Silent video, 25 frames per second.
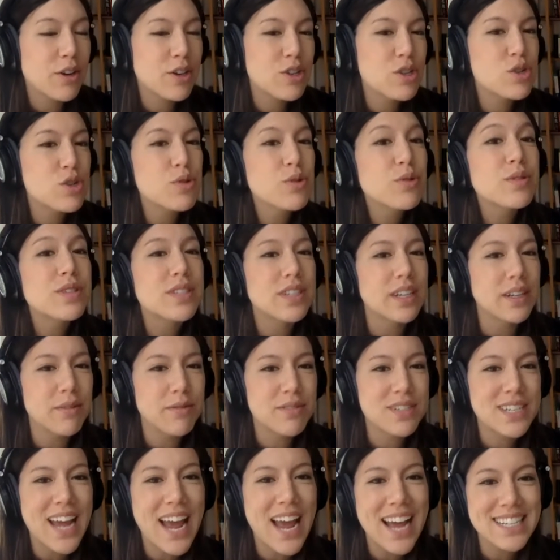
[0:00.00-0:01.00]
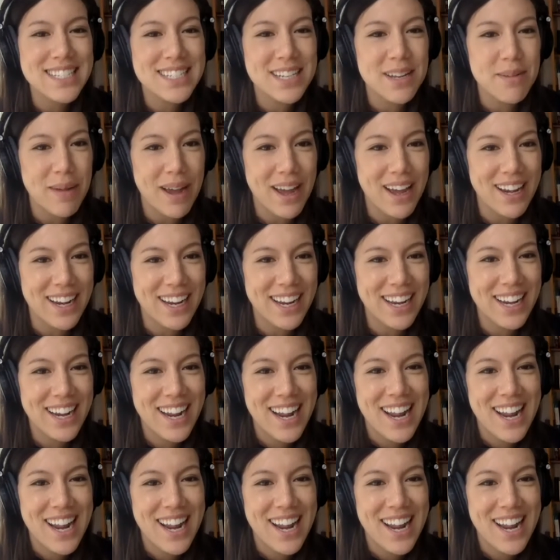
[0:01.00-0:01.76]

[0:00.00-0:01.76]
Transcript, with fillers: intrusive to ask about it.